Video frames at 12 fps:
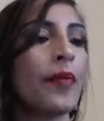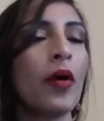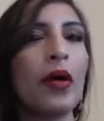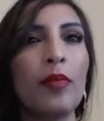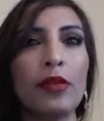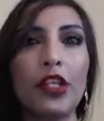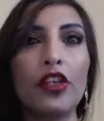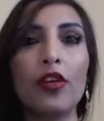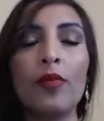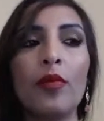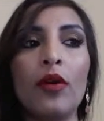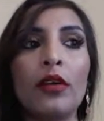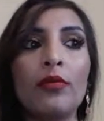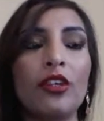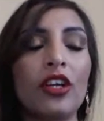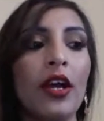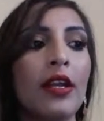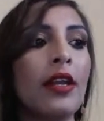my Body Shop one,
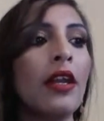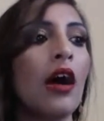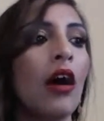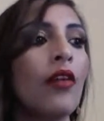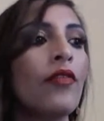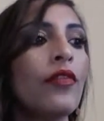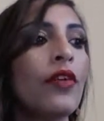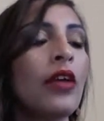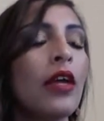which I love,